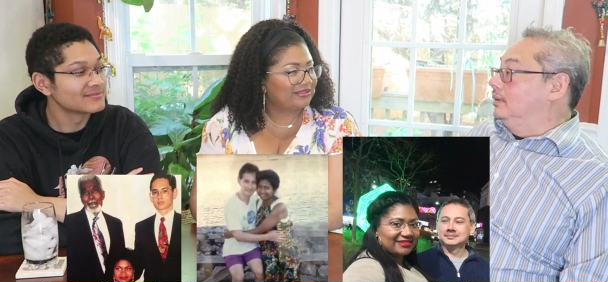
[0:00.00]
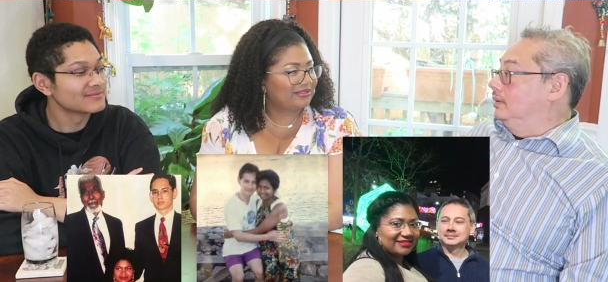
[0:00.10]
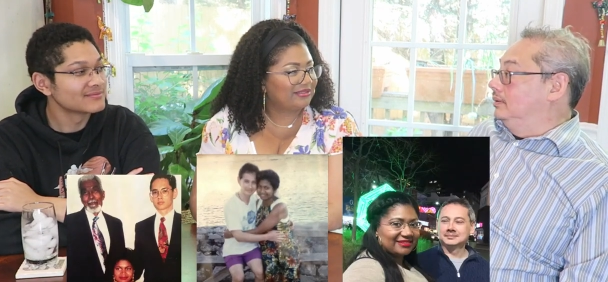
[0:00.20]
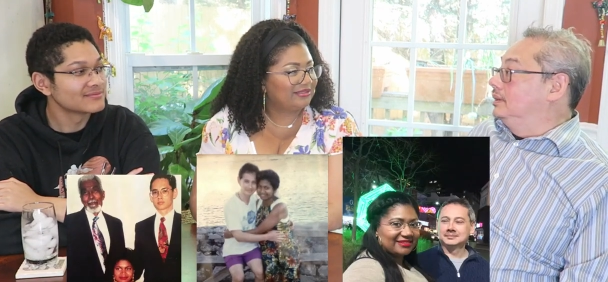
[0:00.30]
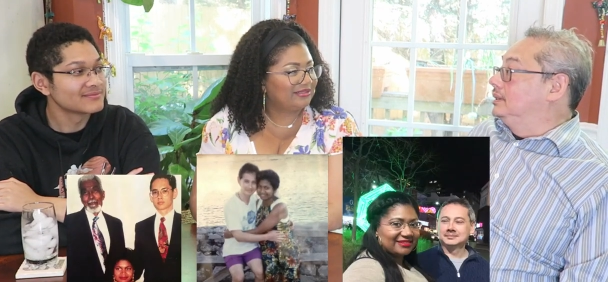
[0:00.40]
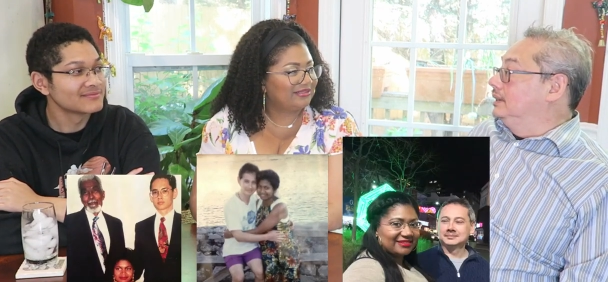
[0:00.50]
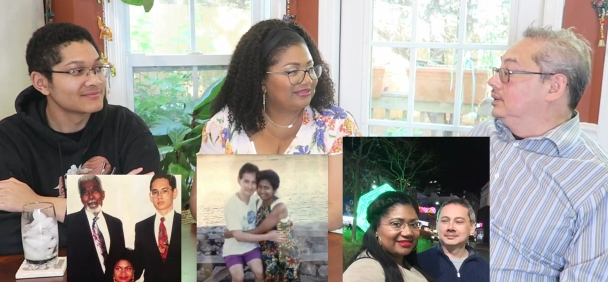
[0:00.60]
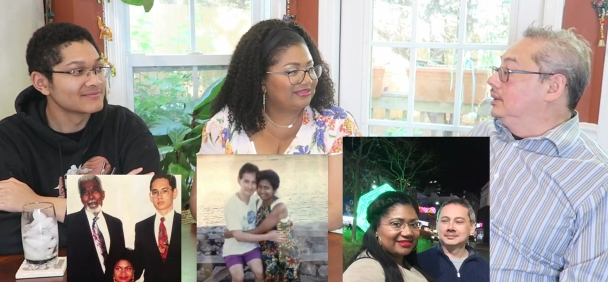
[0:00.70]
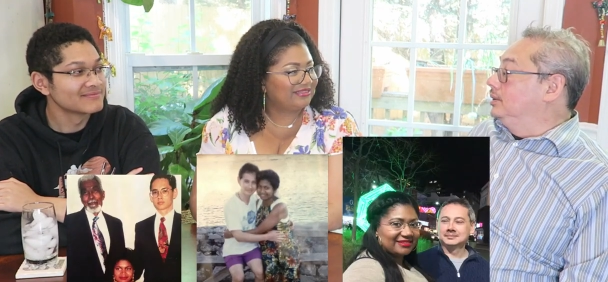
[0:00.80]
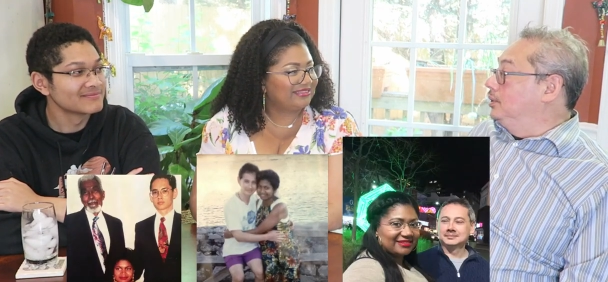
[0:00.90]
Speaker 1: a
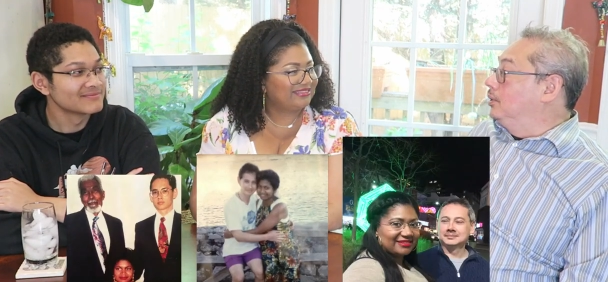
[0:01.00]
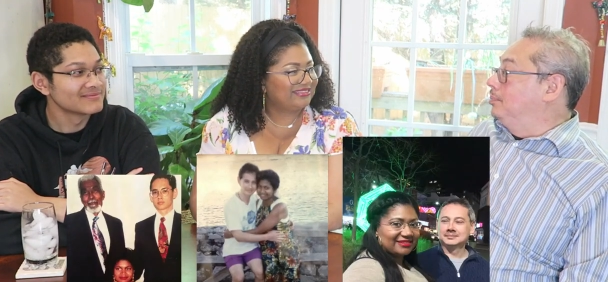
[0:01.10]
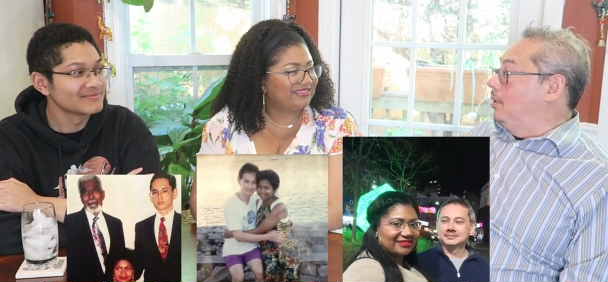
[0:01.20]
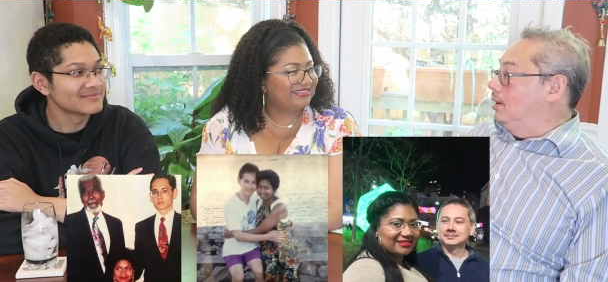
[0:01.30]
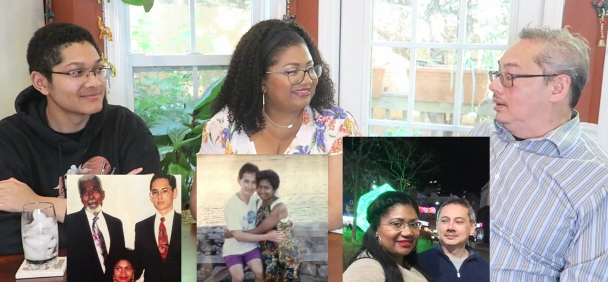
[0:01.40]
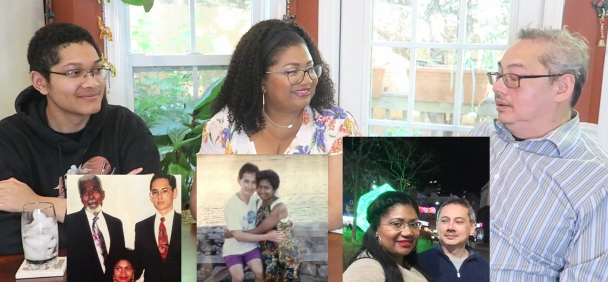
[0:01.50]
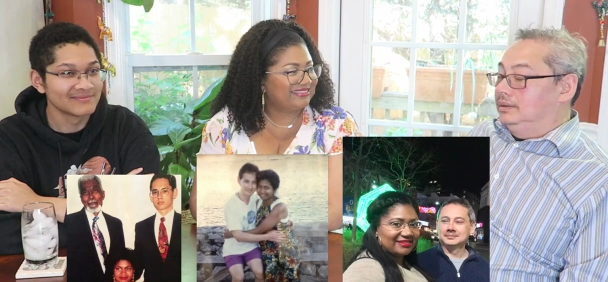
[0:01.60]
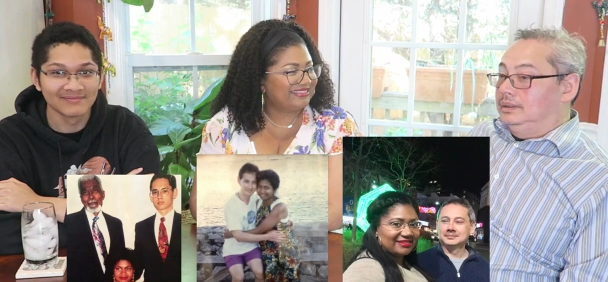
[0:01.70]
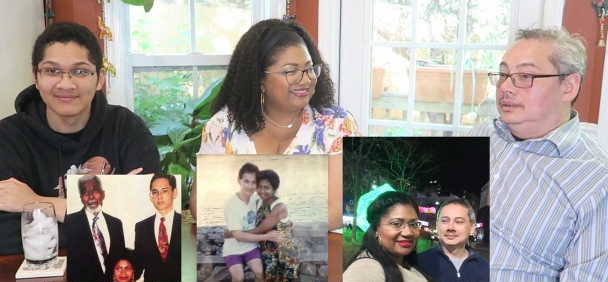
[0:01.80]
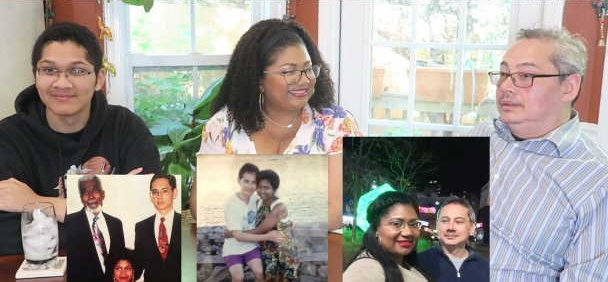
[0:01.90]
decision on your
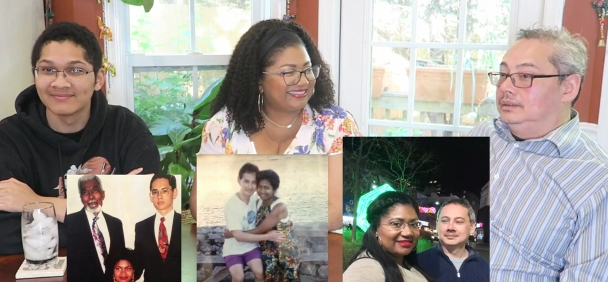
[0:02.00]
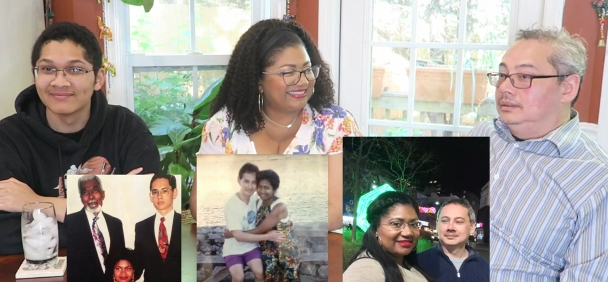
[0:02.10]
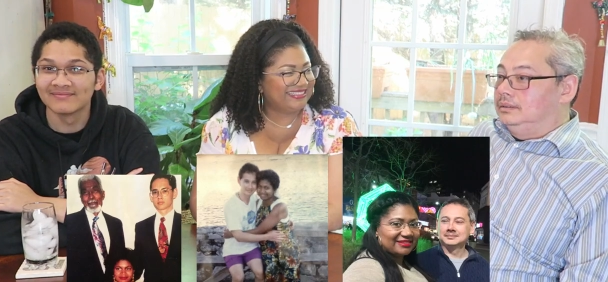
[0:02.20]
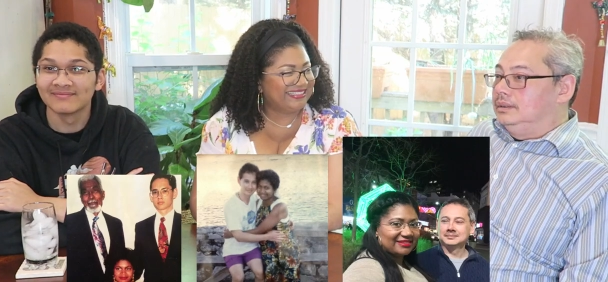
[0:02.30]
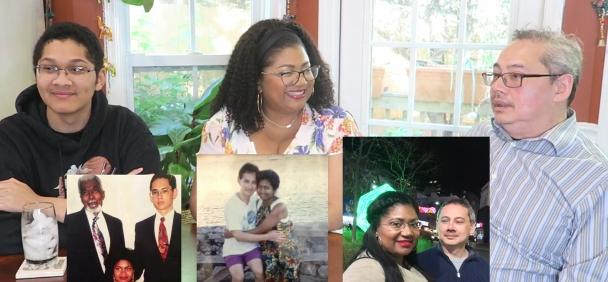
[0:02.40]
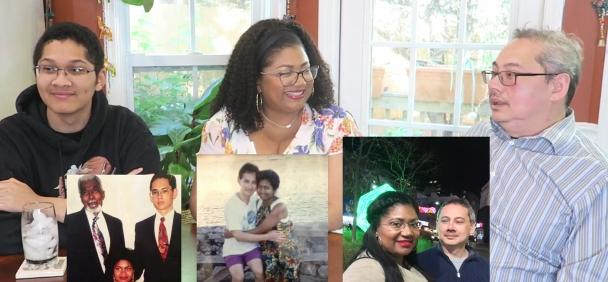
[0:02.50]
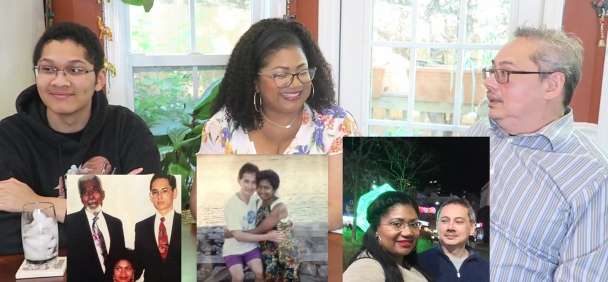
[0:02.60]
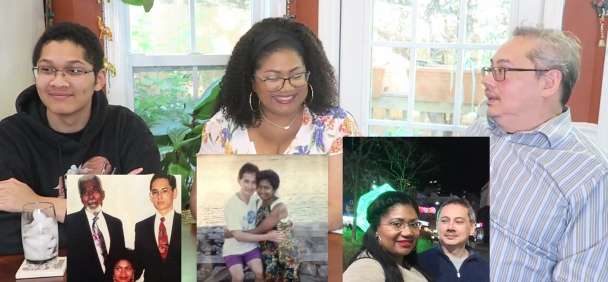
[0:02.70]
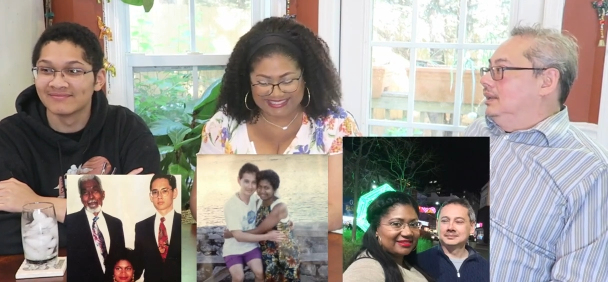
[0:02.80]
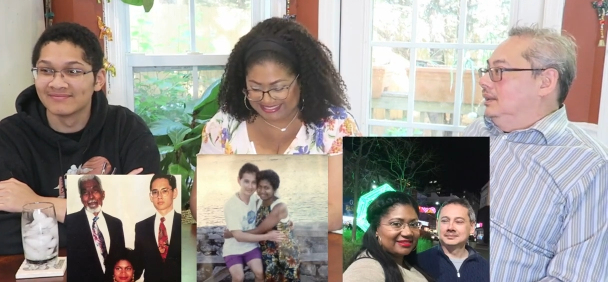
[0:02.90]
part.
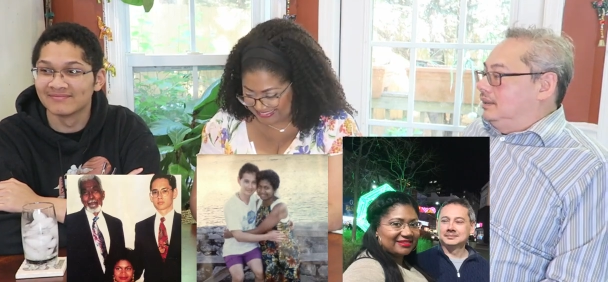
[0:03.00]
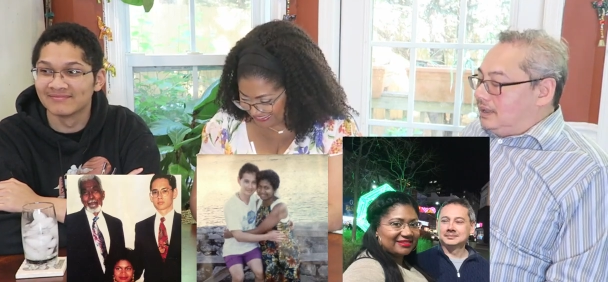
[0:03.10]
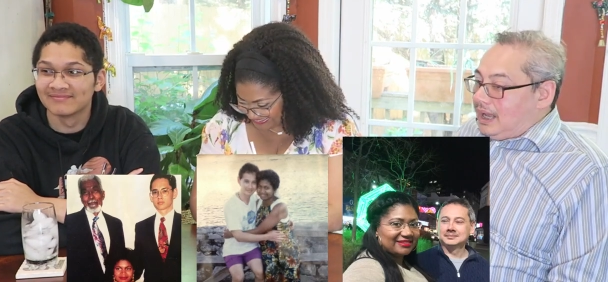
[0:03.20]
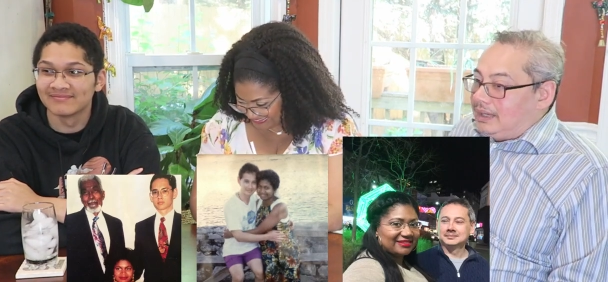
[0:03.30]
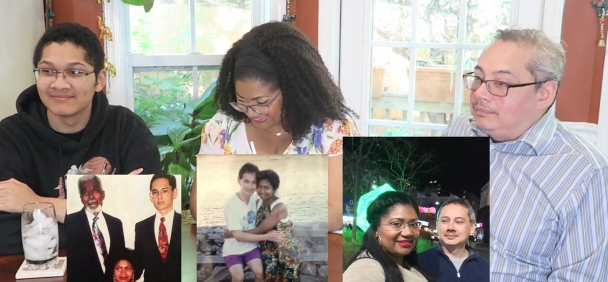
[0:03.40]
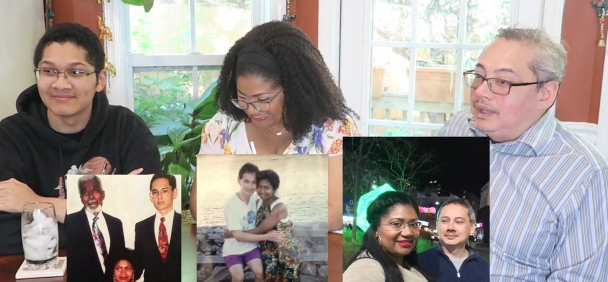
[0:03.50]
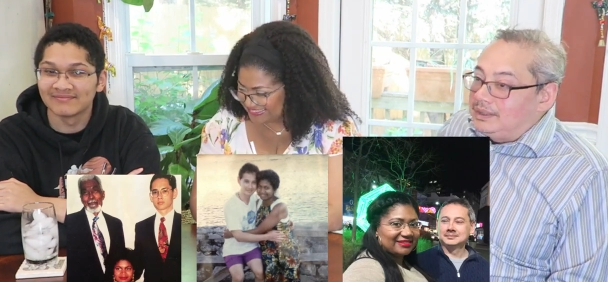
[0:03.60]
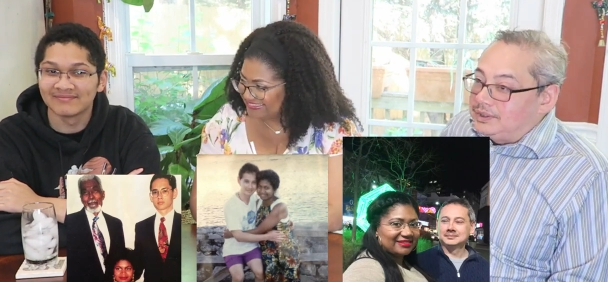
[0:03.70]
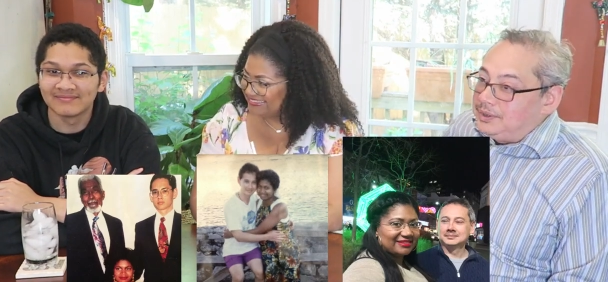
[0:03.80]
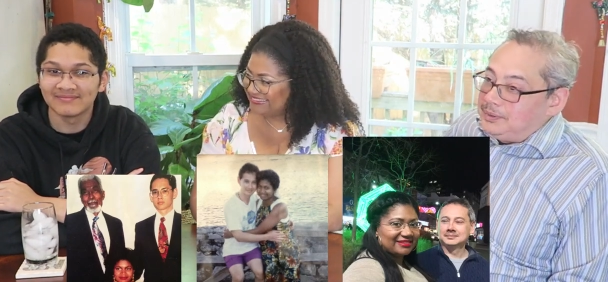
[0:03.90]
God
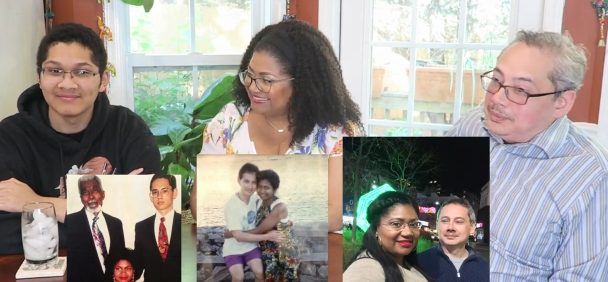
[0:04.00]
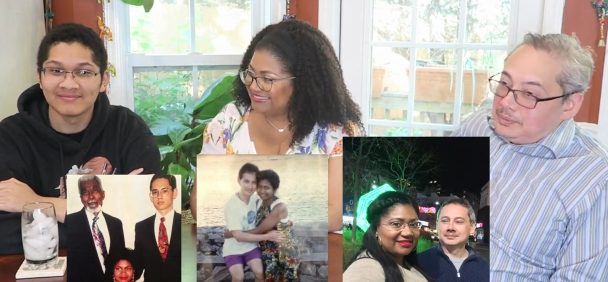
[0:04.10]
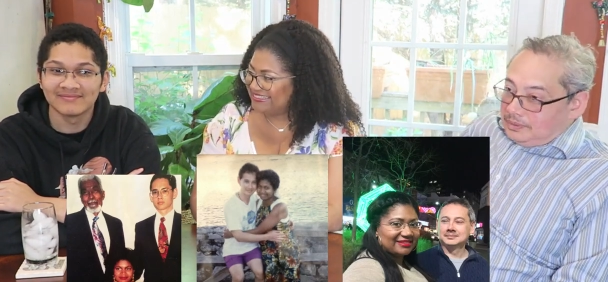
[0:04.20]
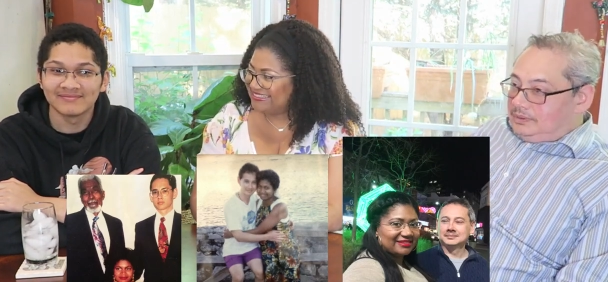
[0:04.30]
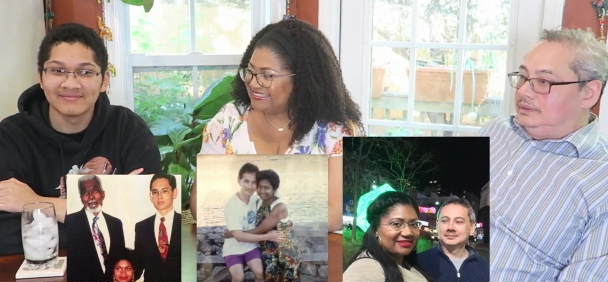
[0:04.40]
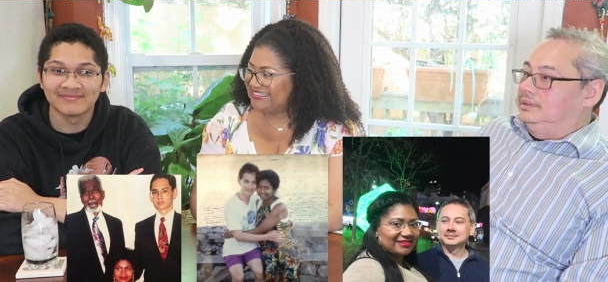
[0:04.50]
bless you.